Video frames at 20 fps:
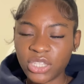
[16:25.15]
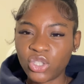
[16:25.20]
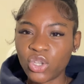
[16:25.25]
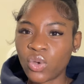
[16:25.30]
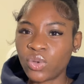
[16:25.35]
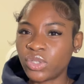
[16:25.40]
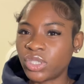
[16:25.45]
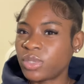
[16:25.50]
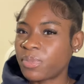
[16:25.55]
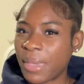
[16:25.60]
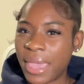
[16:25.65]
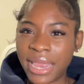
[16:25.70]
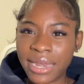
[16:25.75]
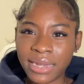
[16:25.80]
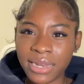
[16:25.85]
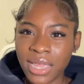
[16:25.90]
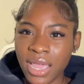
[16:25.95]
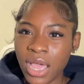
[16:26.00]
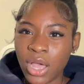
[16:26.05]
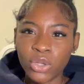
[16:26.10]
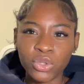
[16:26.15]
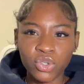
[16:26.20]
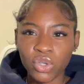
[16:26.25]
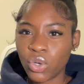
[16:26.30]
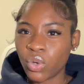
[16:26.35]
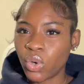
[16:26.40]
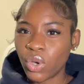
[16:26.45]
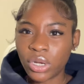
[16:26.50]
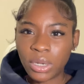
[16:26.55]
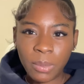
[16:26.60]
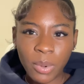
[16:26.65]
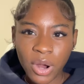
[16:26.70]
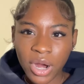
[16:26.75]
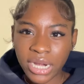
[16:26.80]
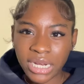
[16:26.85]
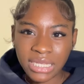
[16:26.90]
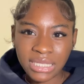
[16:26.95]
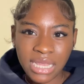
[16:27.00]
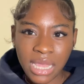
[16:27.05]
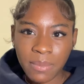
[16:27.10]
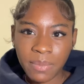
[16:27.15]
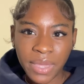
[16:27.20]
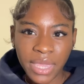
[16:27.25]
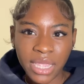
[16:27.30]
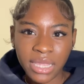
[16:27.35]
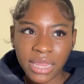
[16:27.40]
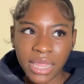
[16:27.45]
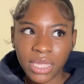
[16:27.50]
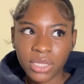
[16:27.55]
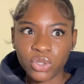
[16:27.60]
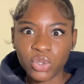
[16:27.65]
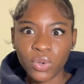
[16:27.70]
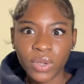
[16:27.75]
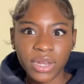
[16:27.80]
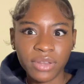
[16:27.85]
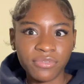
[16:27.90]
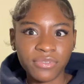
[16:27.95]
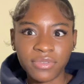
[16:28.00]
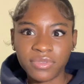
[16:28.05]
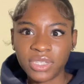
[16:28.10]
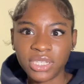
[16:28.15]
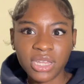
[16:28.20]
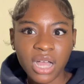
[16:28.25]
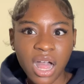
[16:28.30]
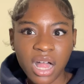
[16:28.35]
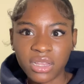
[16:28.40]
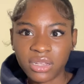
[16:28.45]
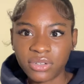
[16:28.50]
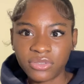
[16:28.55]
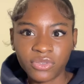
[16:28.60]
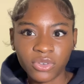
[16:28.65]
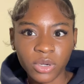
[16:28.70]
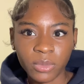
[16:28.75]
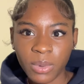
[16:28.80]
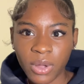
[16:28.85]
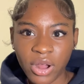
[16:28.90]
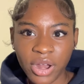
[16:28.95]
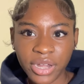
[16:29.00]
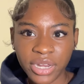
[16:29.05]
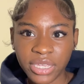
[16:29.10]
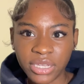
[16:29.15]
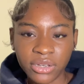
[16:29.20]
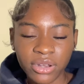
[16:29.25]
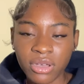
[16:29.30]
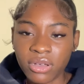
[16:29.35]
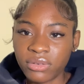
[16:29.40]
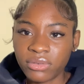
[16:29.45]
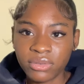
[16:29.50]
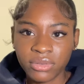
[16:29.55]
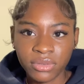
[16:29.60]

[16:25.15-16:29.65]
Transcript: Don't spend, don't go to parties that pay like $50 for a party. No,